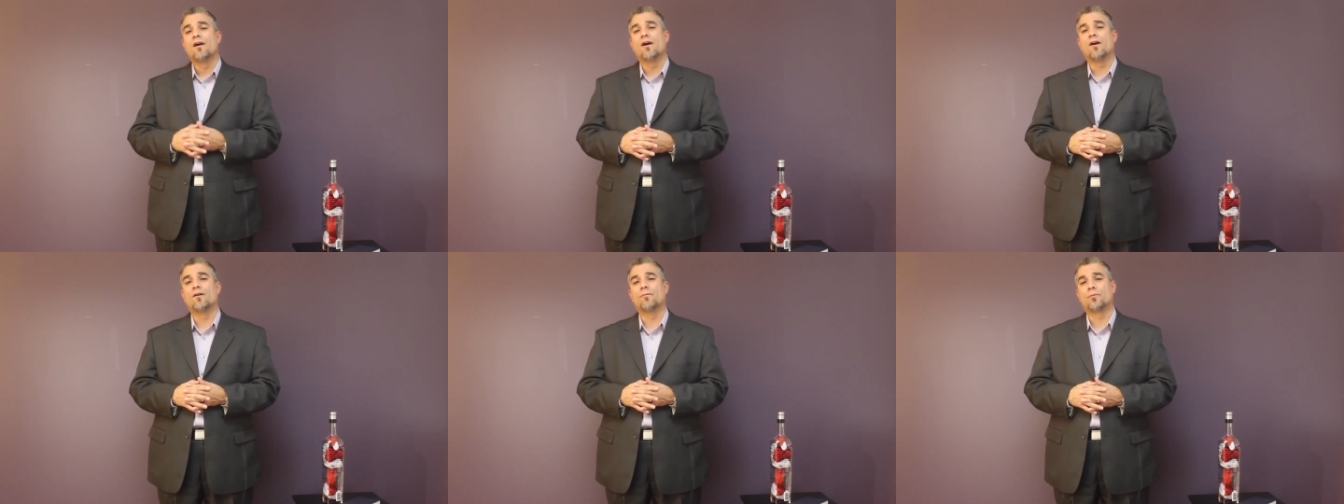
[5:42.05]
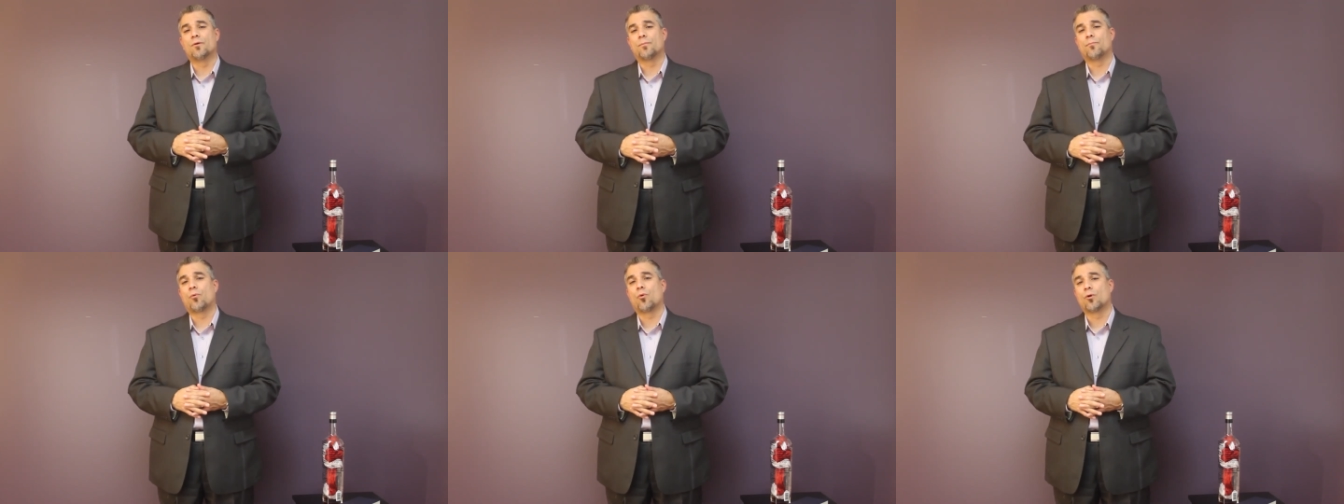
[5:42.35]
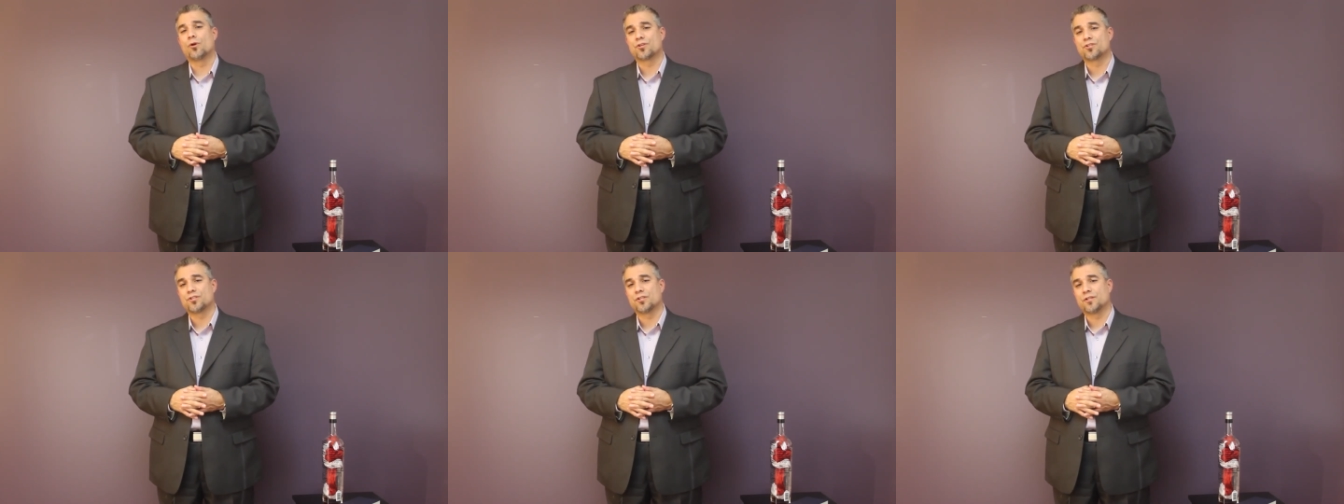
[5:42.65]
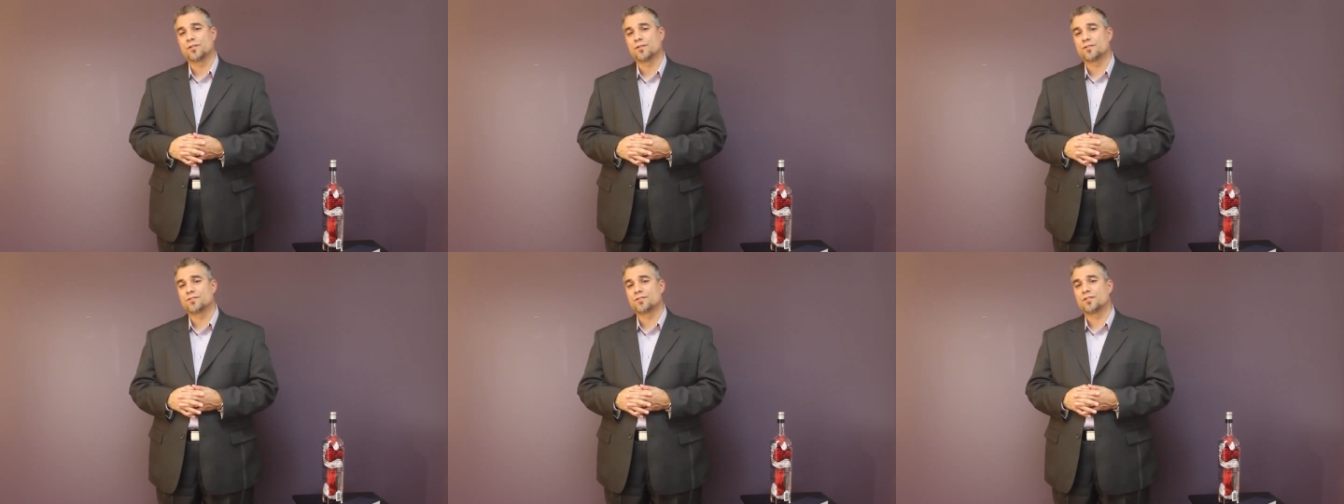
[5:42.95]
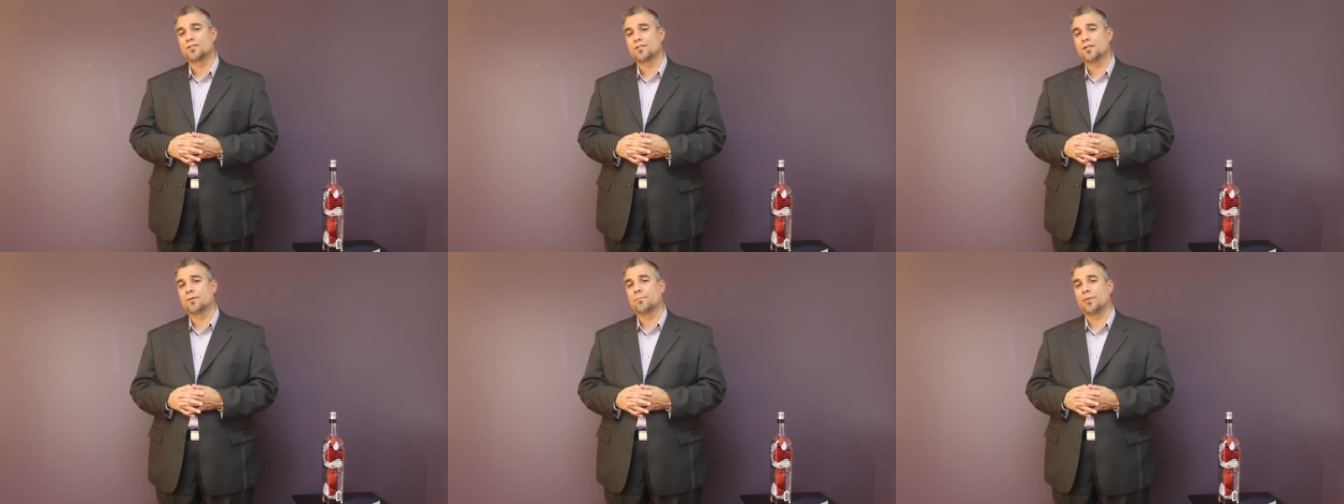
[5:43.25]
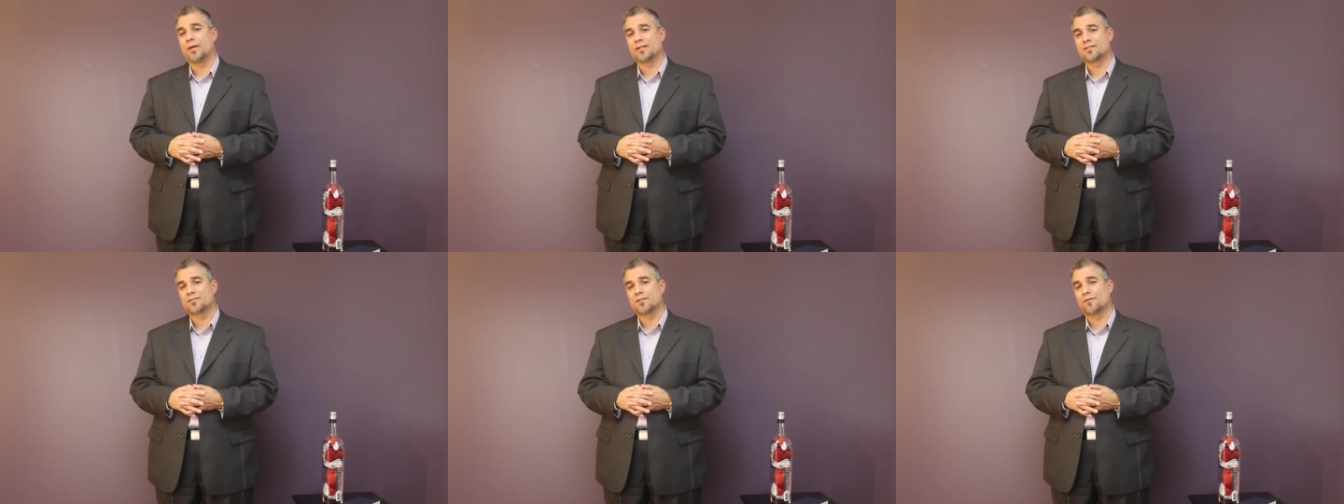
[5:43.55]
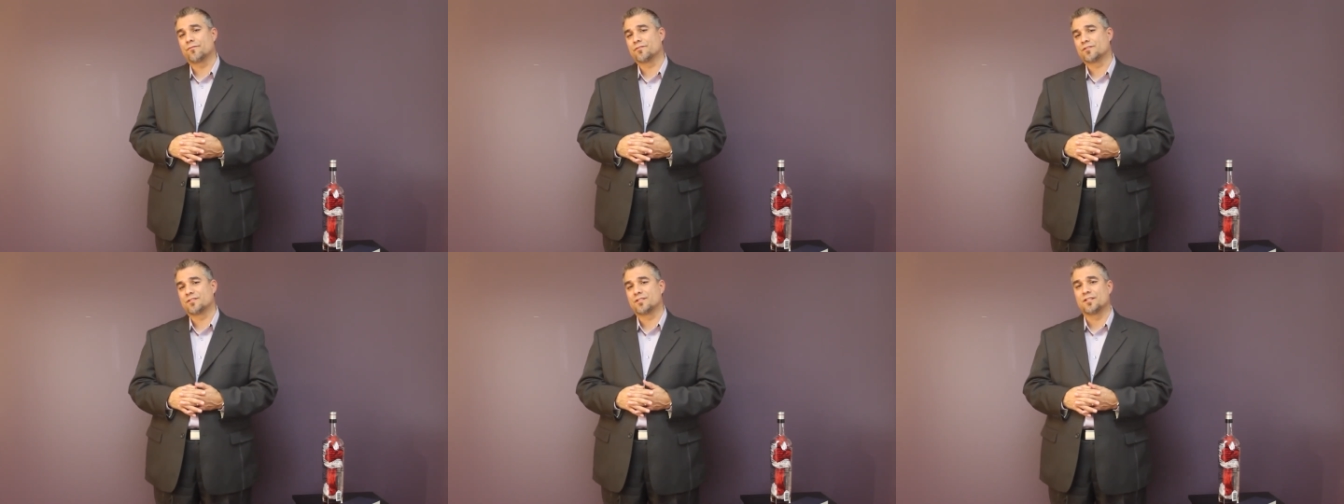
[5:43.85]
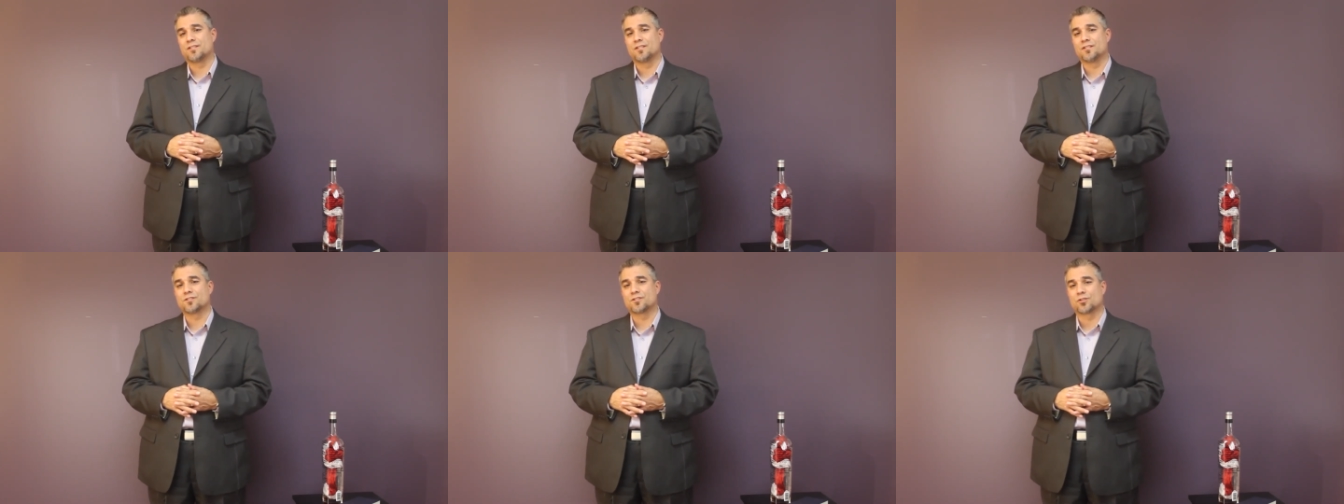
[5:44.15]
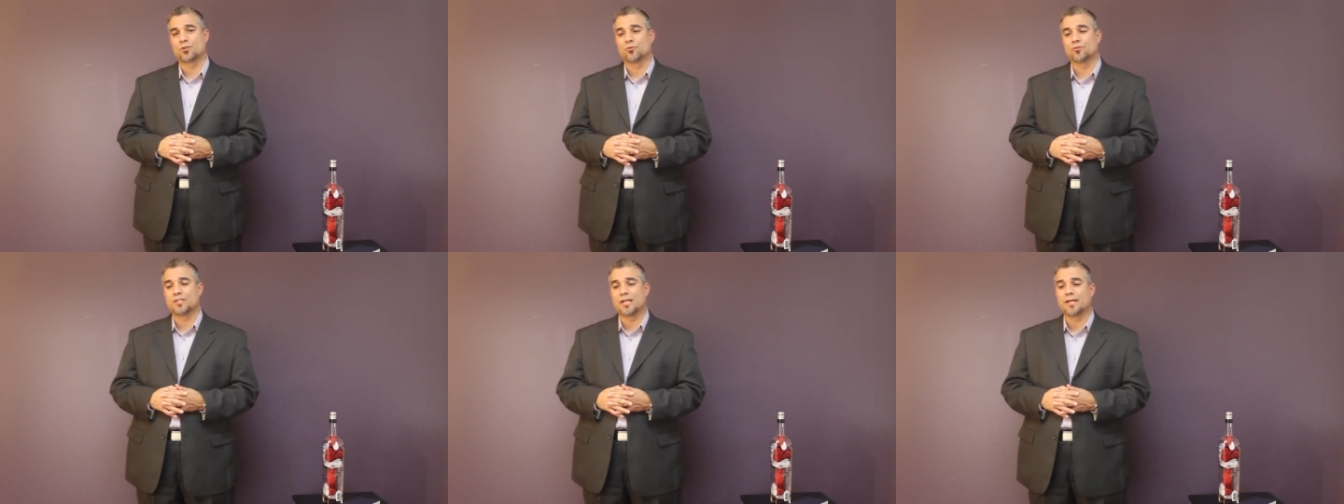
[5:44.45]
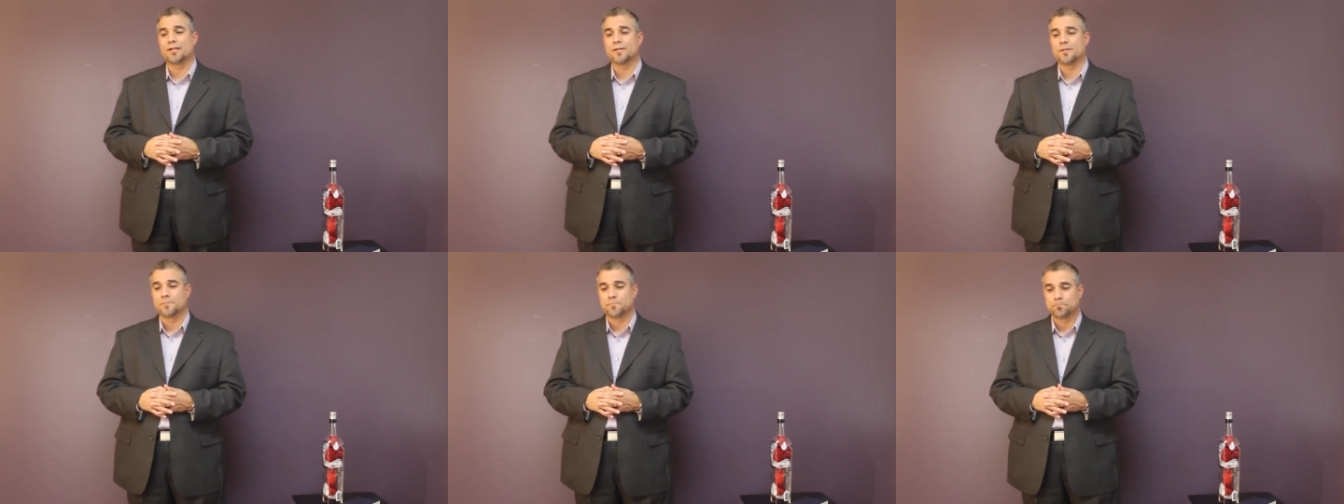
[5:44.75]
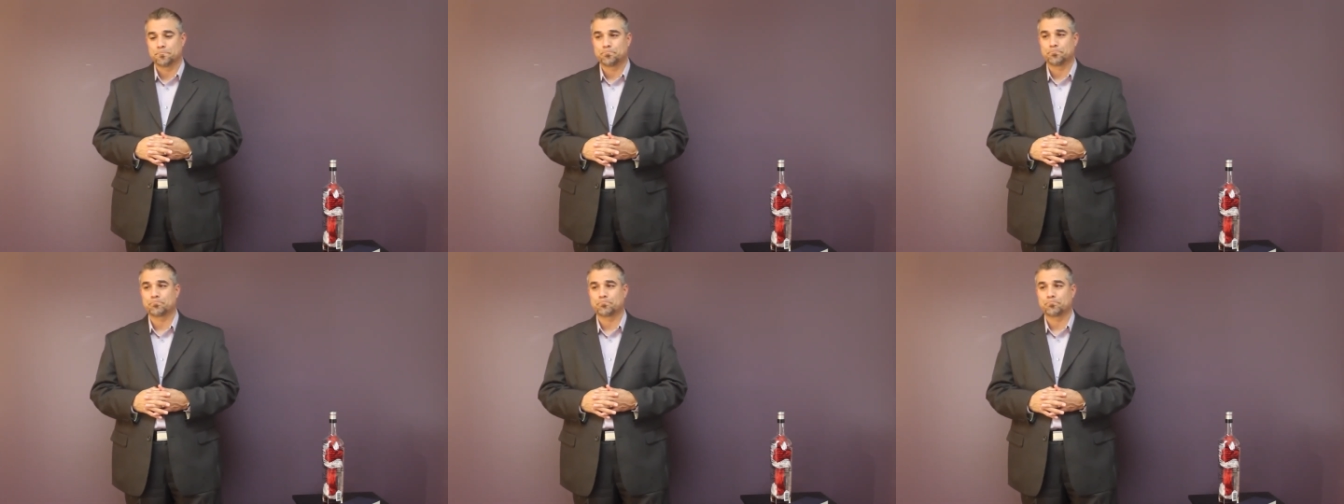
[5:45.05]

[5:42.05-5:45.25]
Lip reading: of proportions based off of statistical data.